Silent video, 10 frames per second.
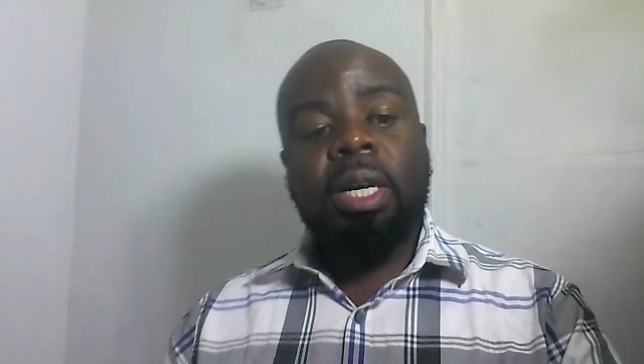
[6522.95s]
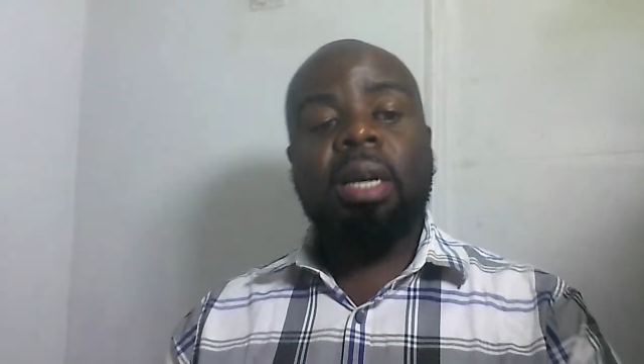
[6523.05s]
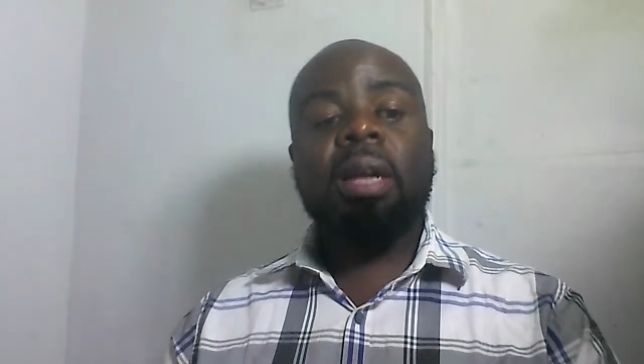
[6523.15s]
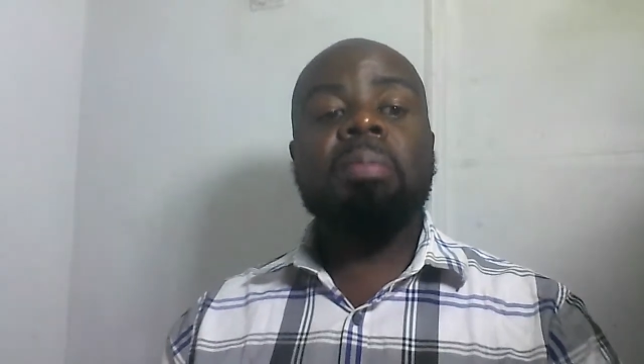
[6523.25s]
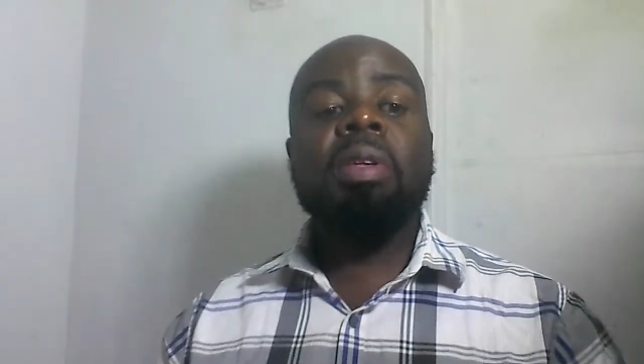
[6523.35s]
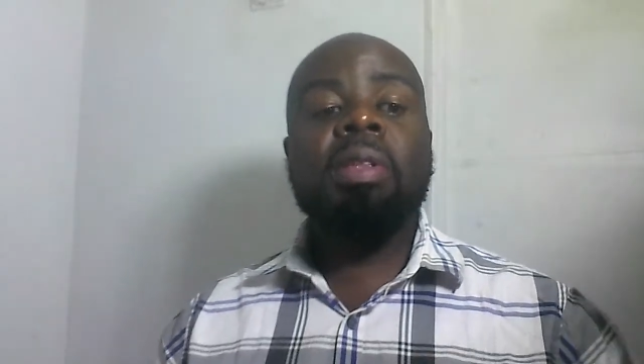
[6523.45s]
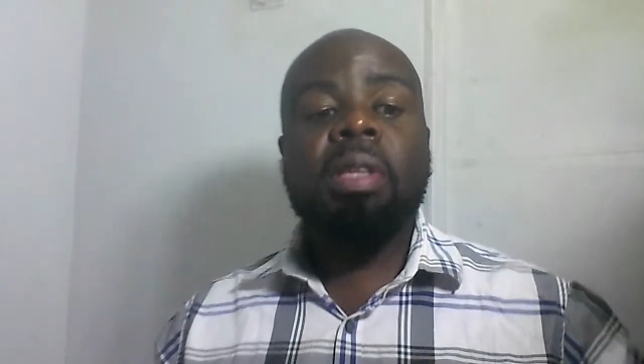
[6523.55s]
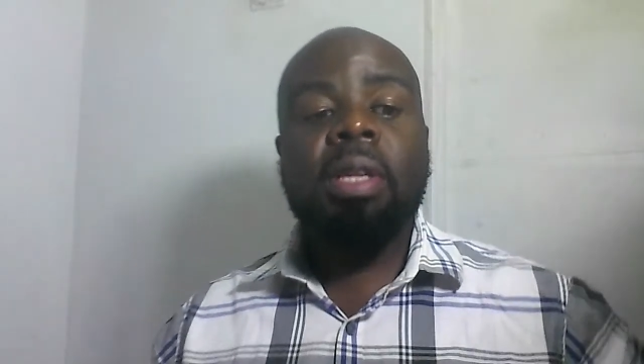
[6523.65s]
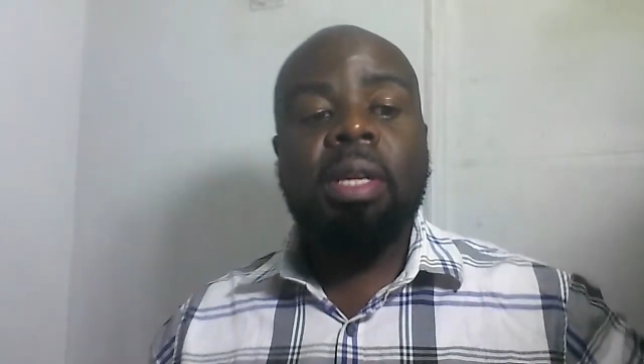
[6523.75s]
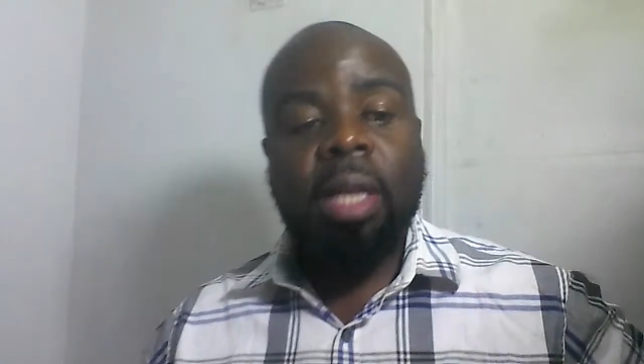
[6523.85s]
Cannabis
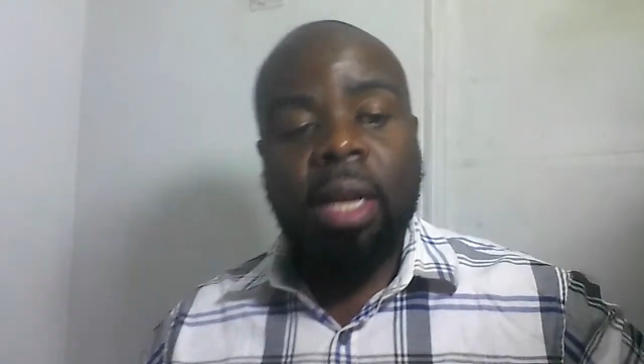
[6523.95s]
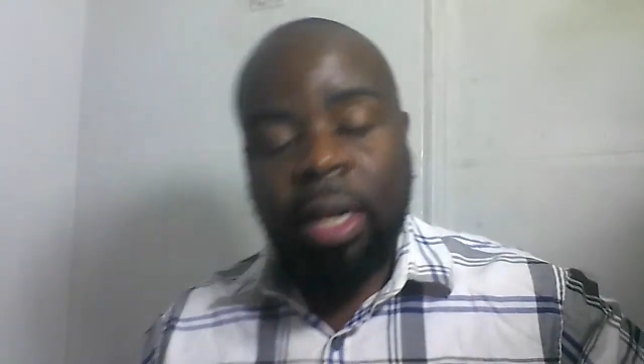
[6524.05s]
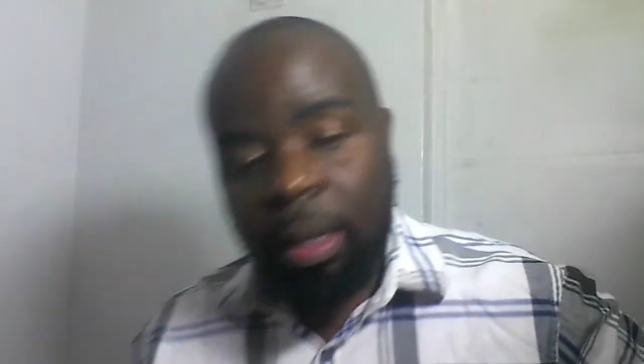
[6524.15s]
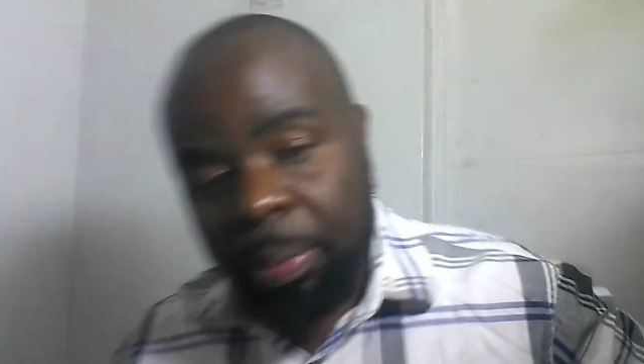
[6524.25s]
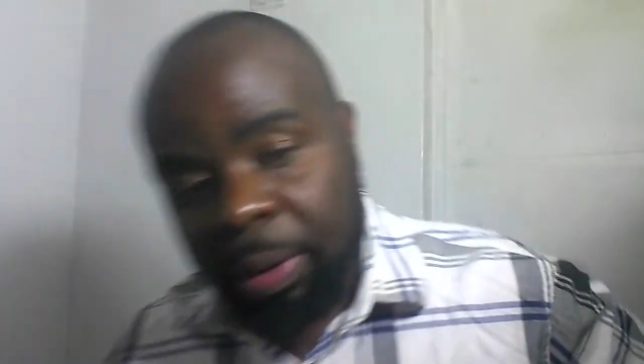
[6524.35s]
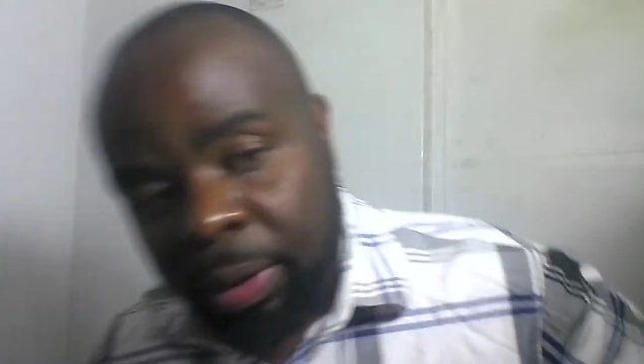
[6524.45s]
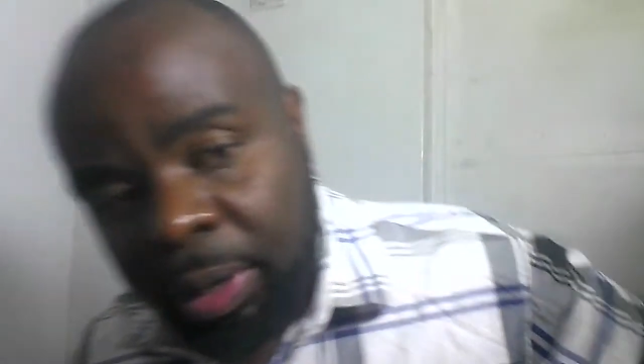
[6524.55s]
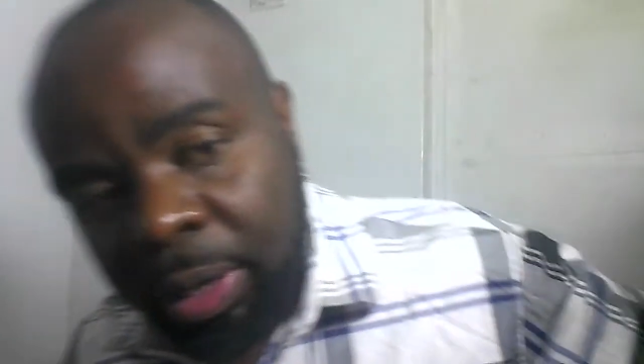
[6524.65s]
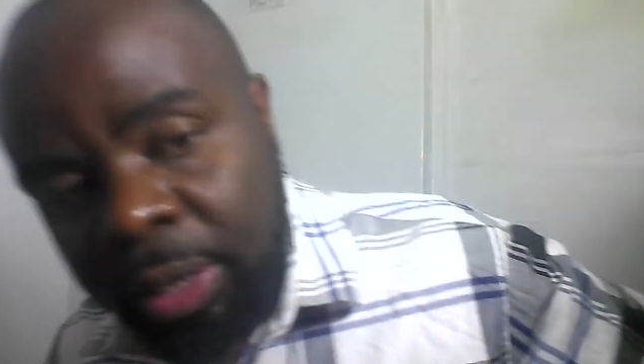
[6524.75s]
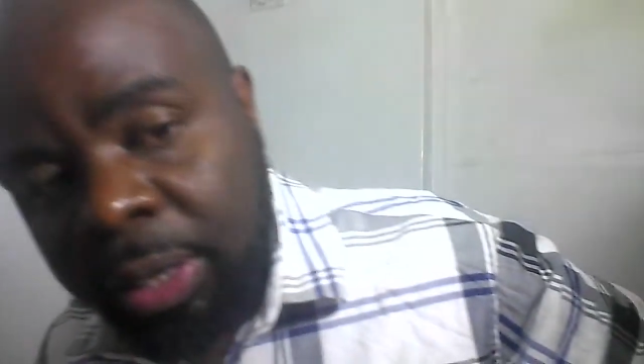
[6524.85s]
is 100%,
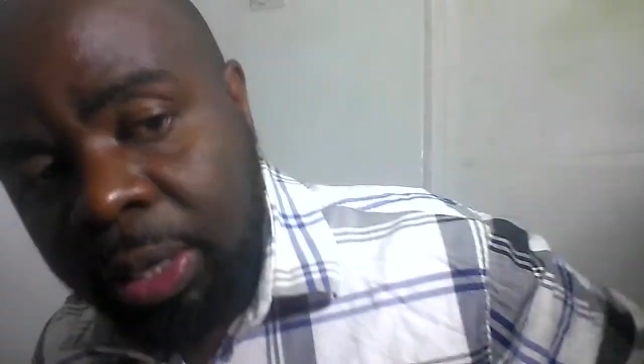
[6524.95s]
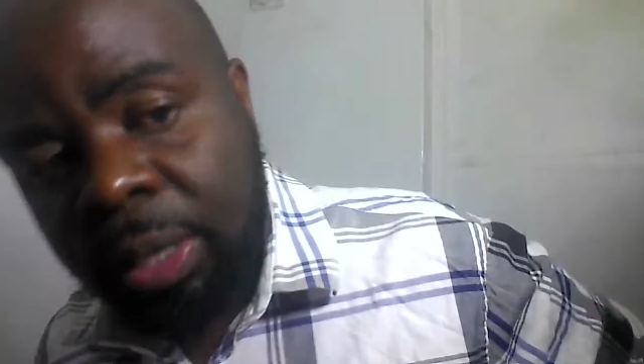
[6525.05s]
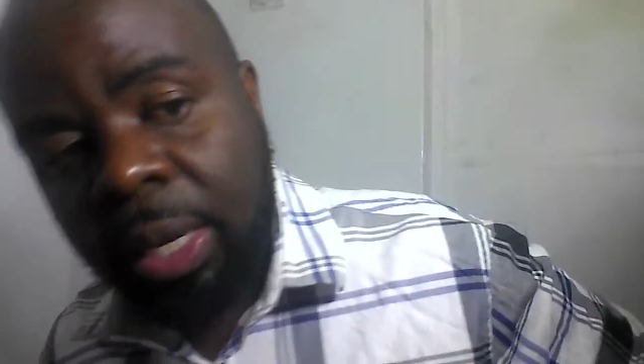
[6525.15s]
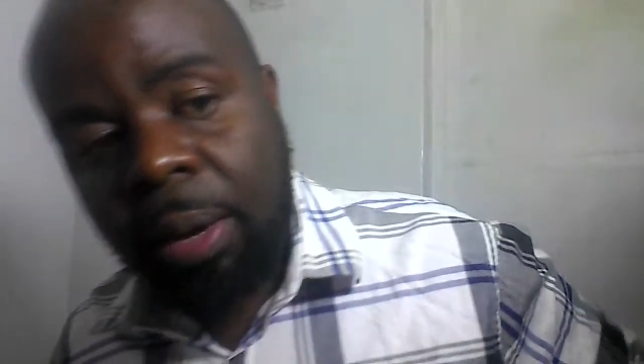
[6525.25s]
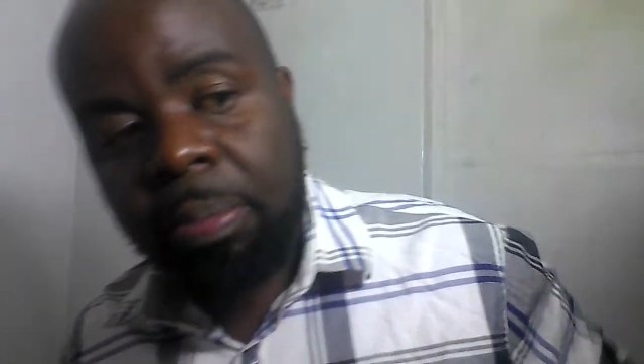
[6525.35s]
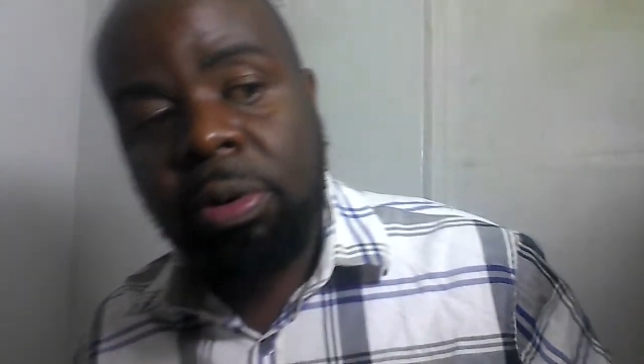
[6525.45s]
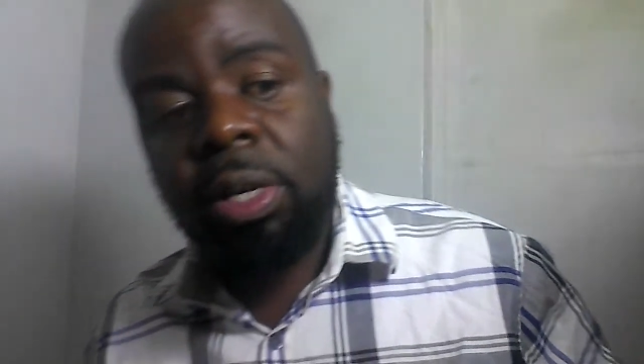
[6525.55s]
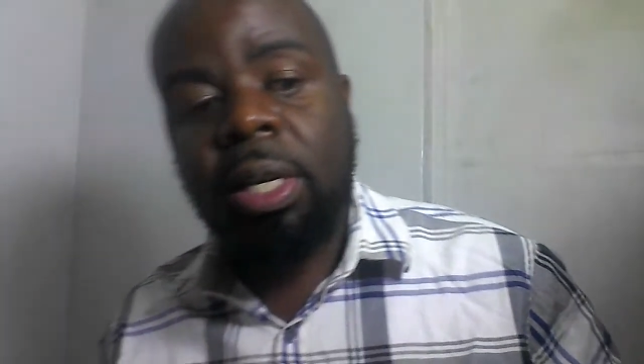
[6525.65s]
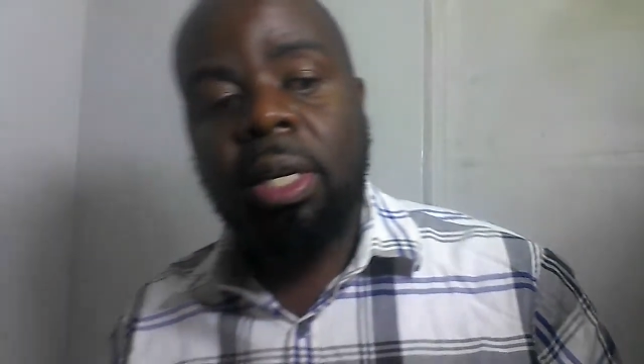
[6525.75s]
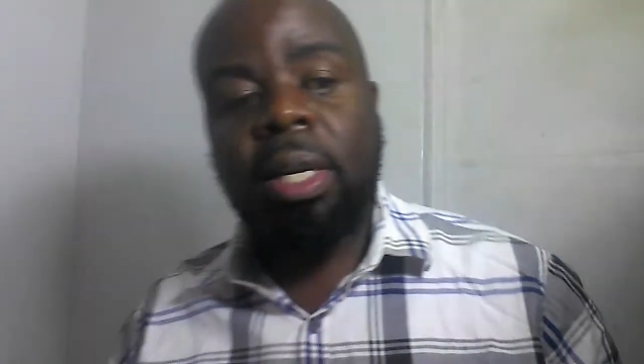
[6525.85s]
its
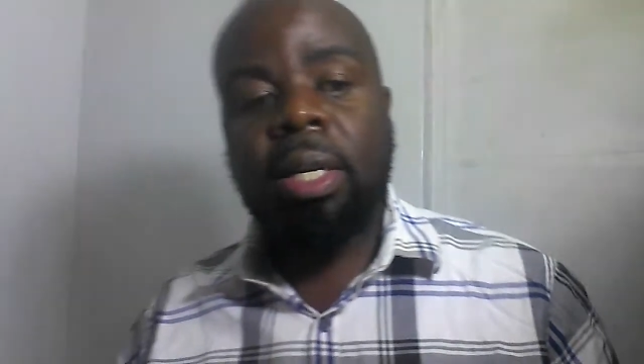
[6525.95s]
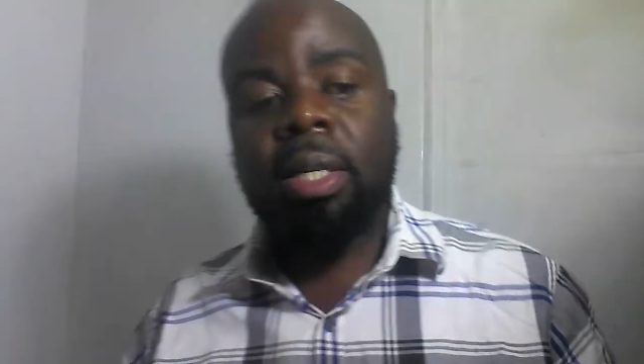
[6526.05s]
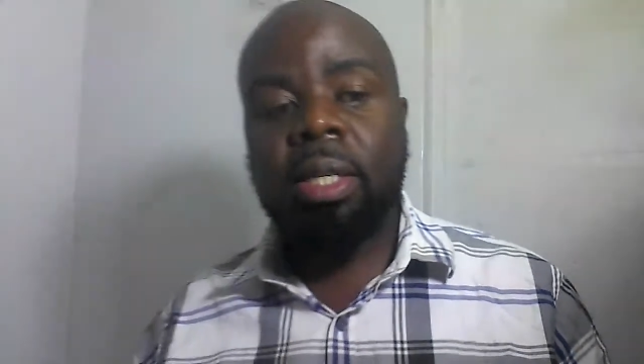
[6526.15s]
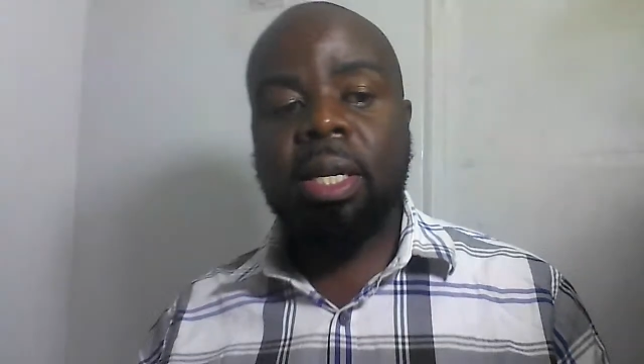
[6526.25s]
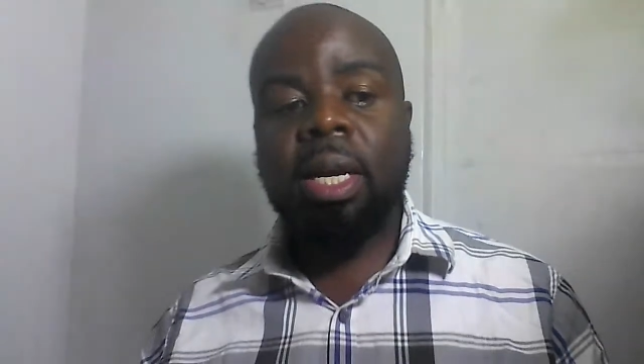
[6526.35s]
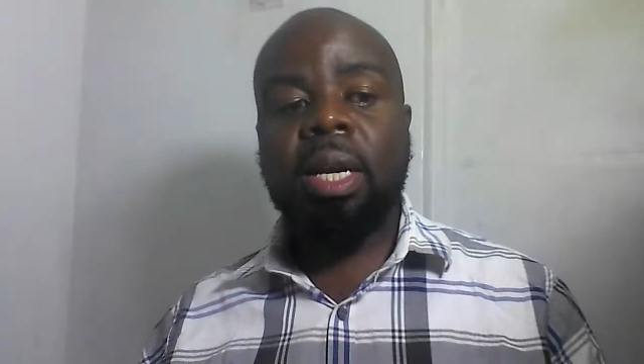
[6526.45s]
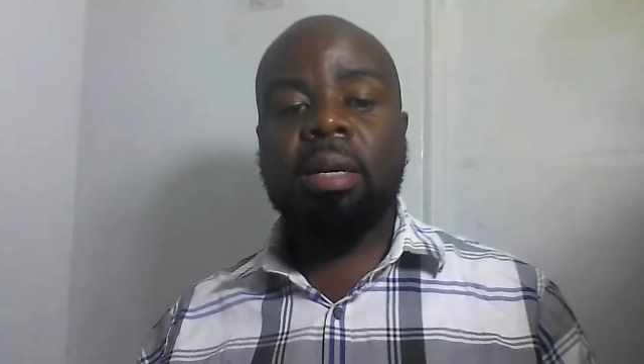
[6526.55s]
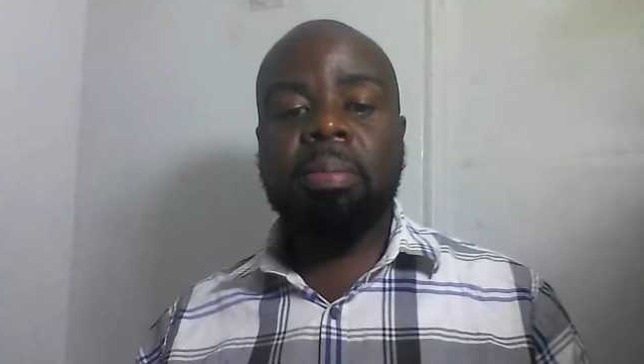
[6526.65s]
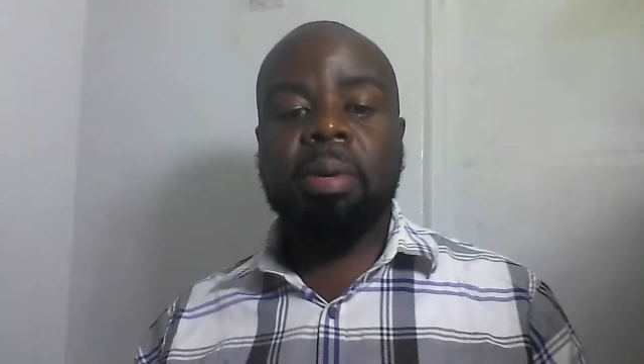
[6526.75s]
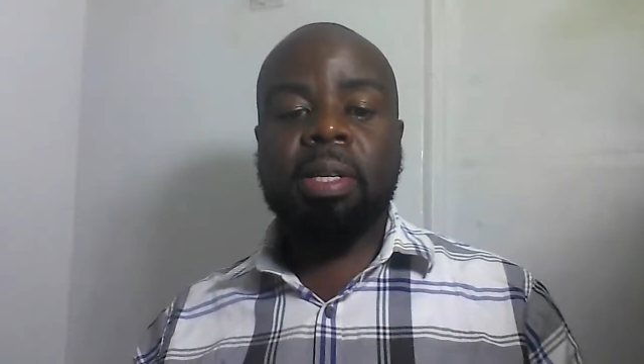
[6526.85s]
therapeutic index is
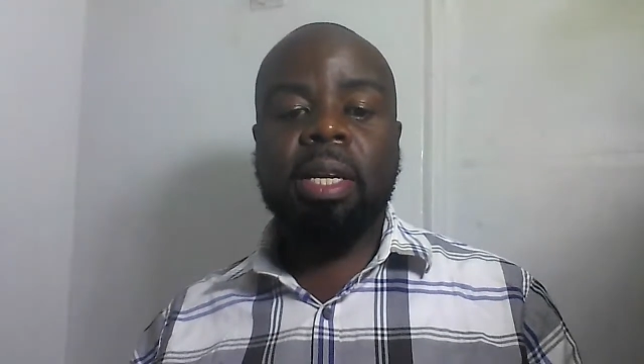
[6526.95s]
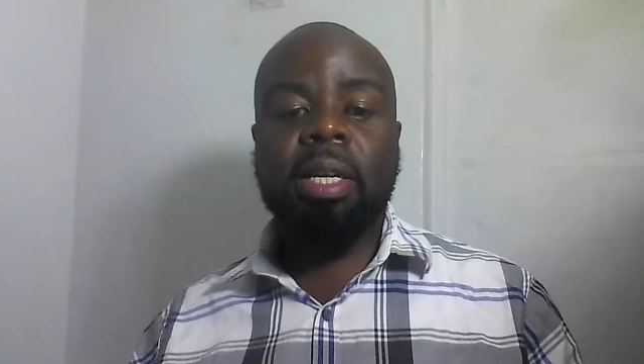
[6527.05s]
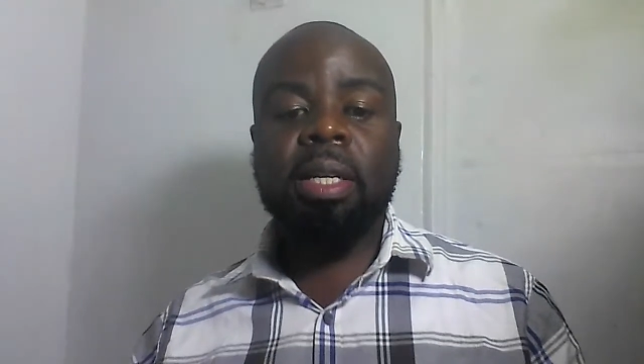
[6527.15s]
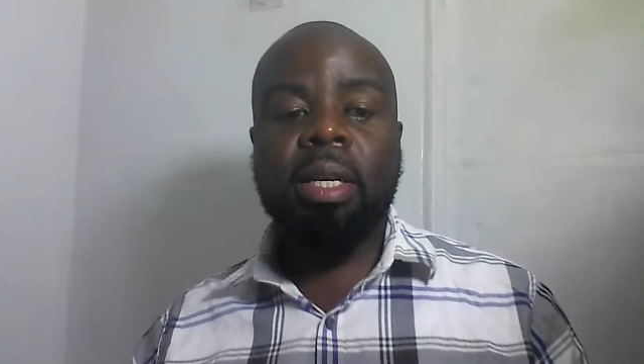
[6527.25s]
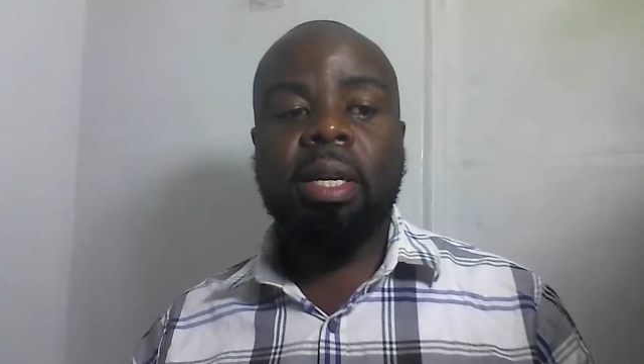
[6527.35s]
100%.